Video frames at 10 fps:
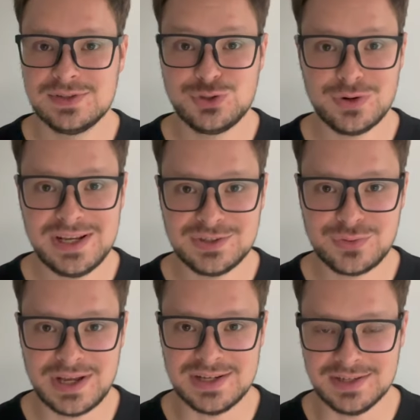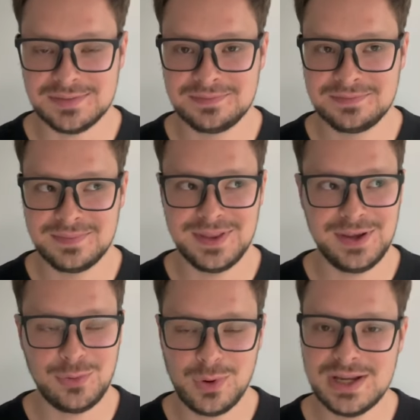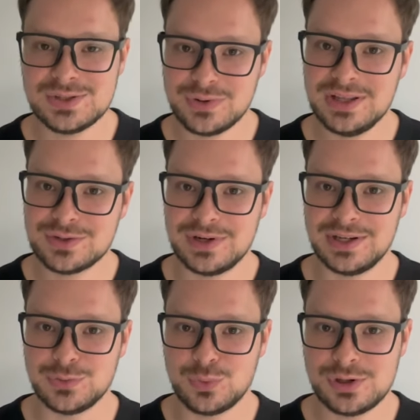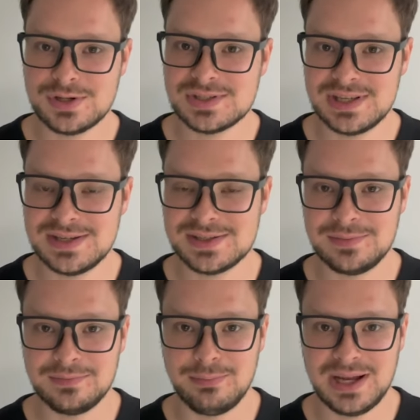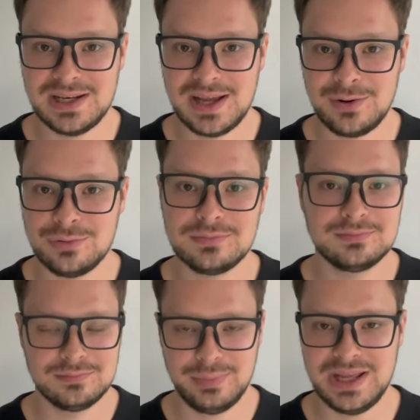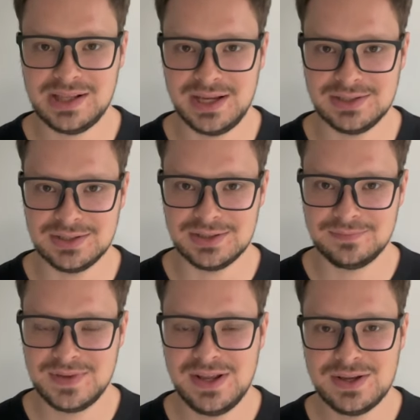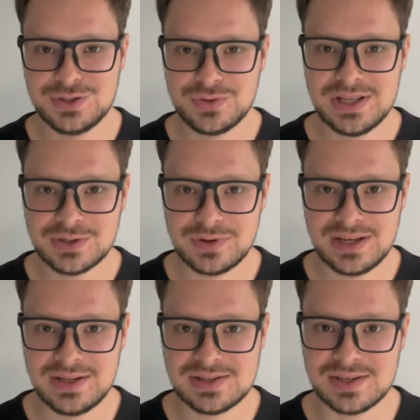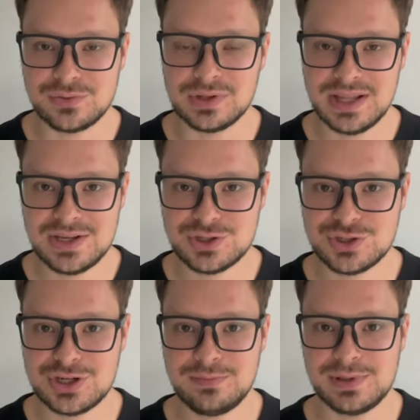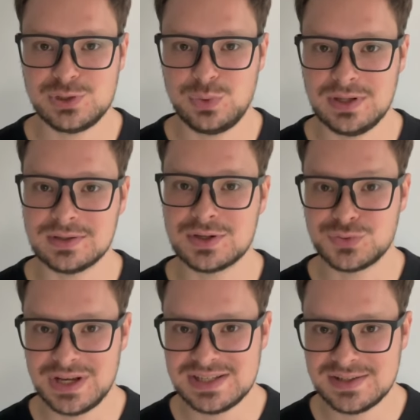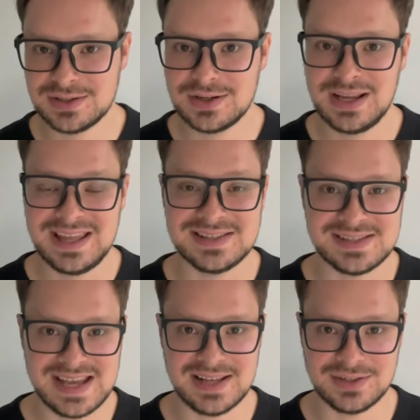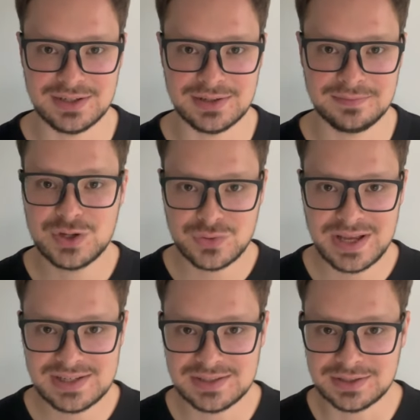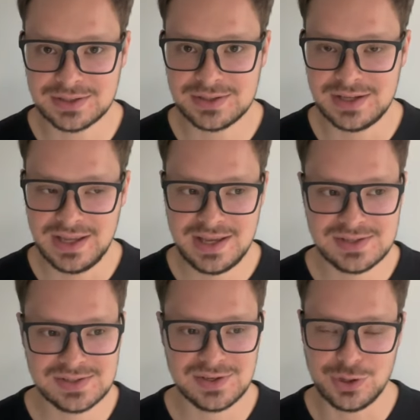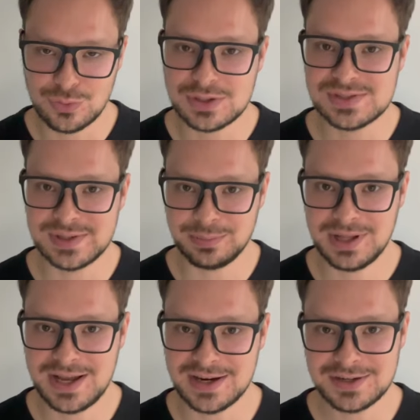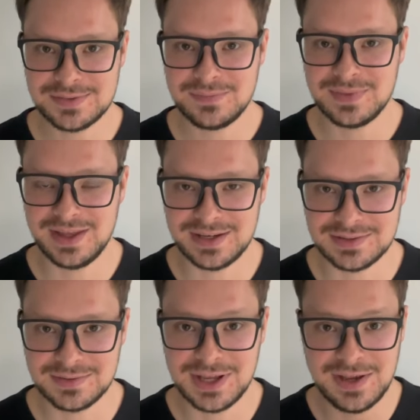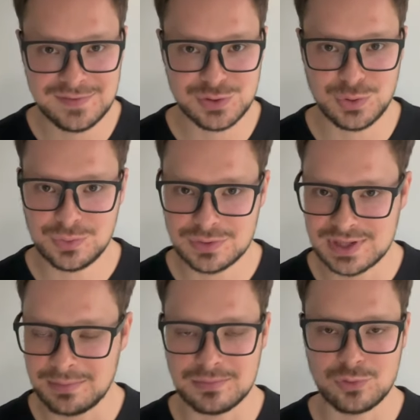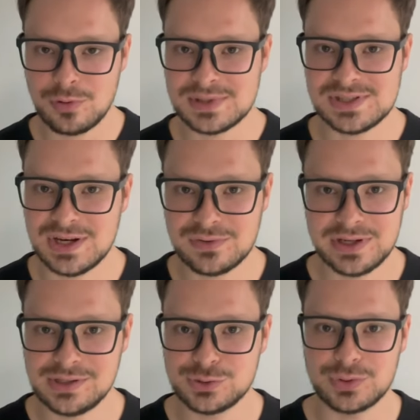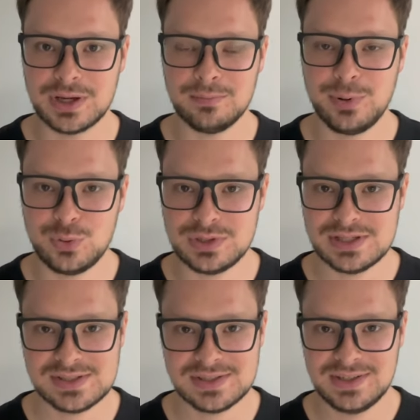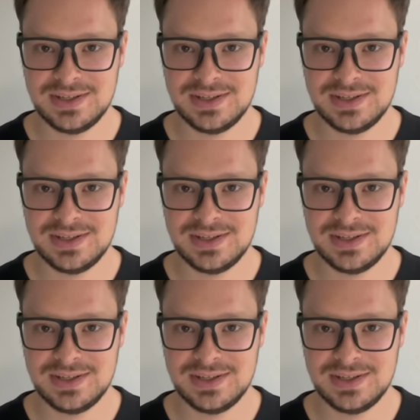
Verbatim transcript: Trade credit. The way trade credit works is buy now, pay later. Trade credit is a relationship between creditor and debtor. Creditor is your supplier that gives you some raw materials or components,